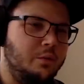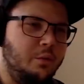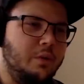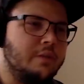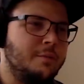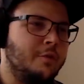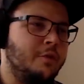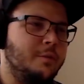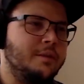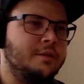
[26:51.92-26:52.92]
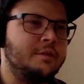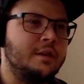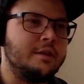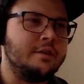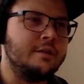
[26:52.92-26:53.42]
was your performance in
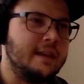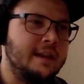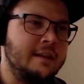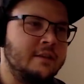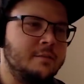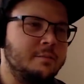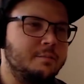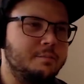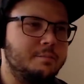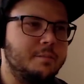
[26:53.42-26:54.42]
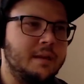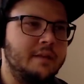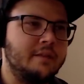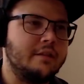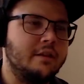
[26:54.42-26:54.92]
2008
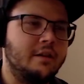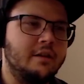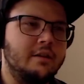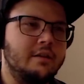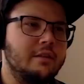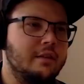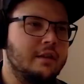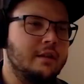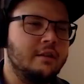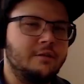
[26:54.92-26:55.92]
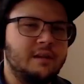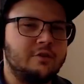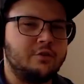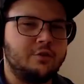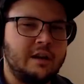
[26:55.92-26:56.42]
based on the
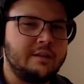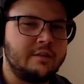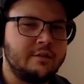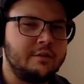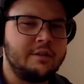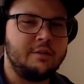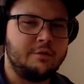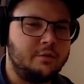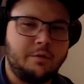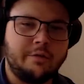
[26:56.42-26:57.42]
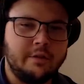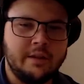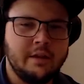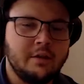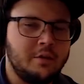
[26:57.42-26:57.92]
financial crisis? Do you think there was a
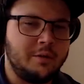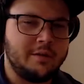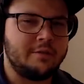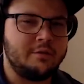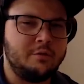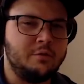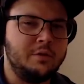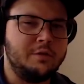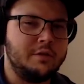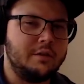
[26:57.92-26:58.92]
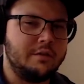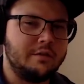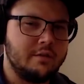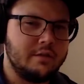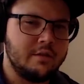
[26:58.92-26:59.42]
link or was two, two different things?
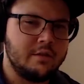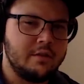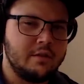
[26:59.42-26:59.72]
Yes,